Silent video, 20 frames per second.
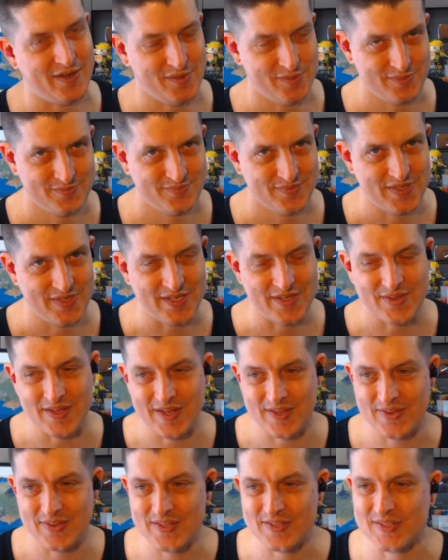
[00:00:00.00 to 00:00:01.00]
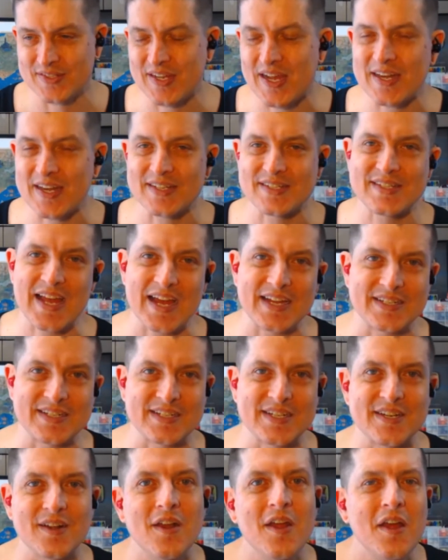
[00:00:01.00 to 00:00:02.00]
and this is kind of sad to
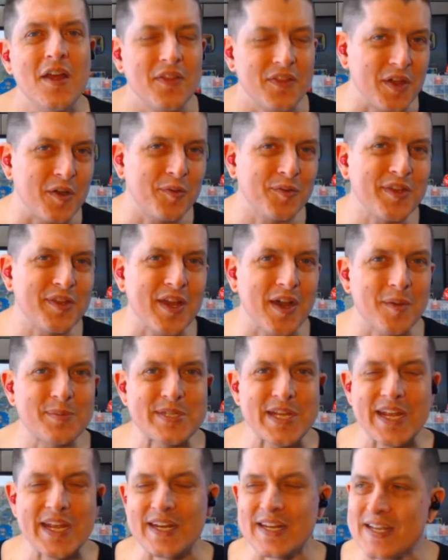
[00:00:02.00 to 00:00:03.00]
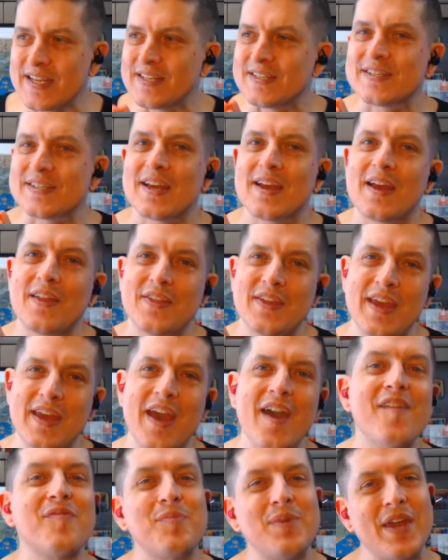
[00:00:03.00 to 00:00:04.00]
hear, the only update is the
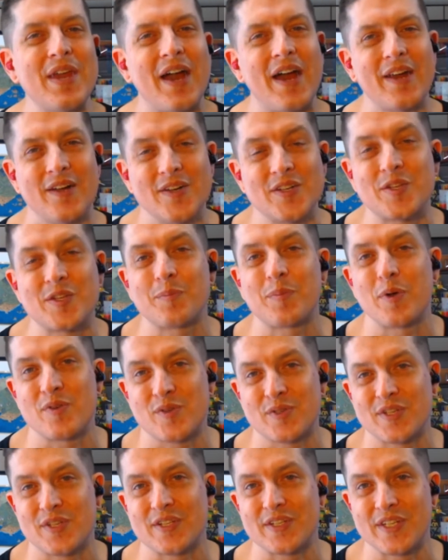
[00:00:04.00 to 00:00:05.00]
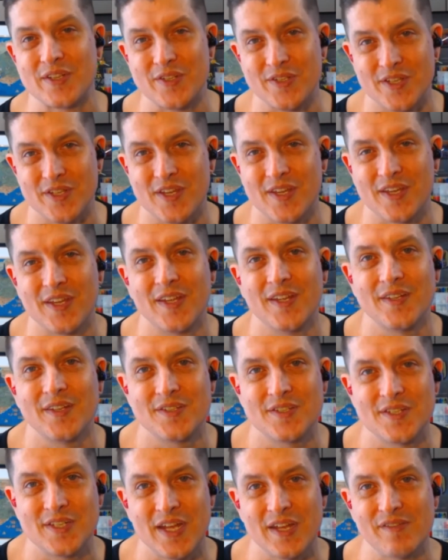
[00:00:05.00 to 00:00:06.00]
FBI are supposedly looking into
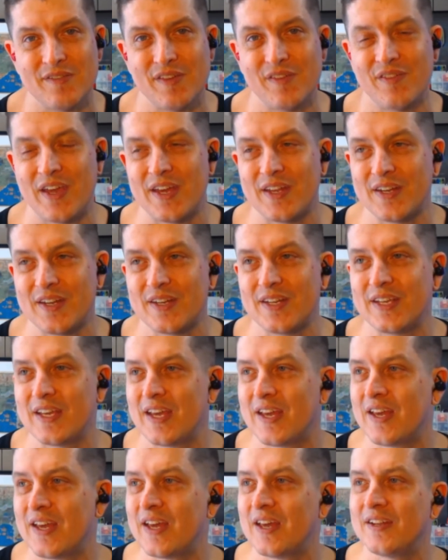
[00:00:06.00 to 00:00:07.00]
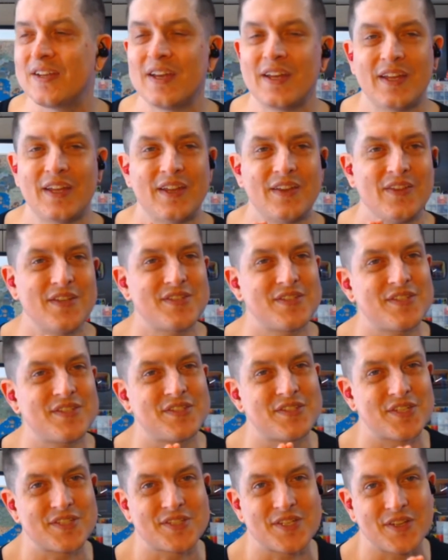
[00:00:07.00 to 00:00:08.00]
Dahvie Vanity. And this is
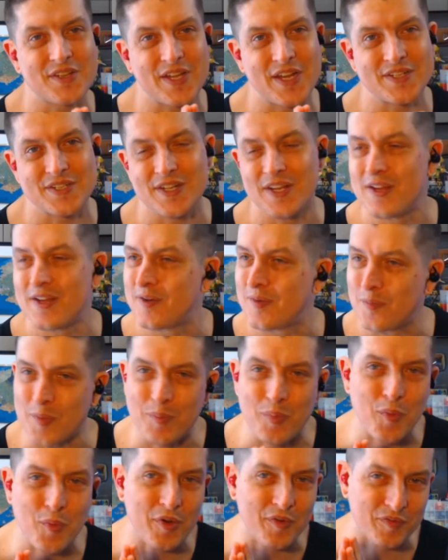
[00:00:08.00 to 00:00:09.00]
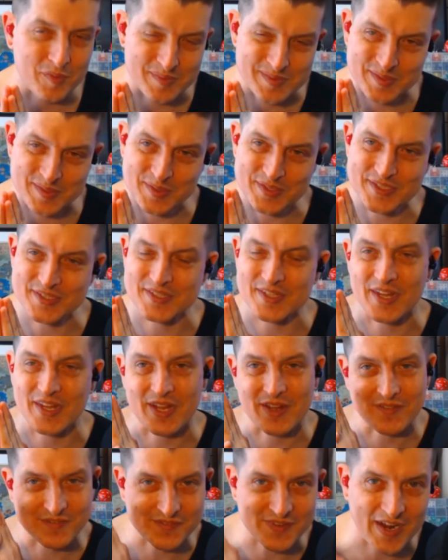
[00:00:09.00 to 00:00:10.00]
just alleged, reported from sources like
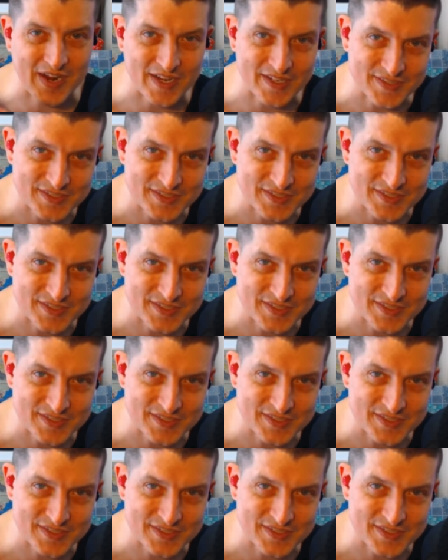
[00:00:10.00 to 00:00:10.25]
Vice